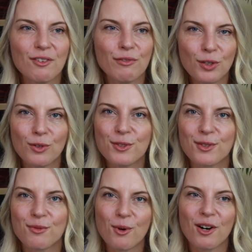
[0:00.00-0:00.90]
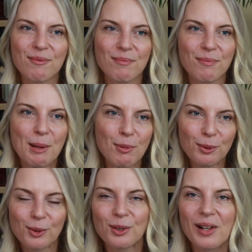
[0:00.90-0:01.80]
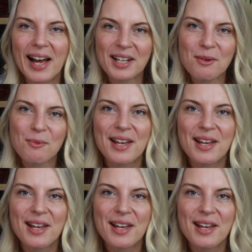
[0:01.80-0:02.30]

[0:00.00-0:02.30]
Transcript: views of what people look like and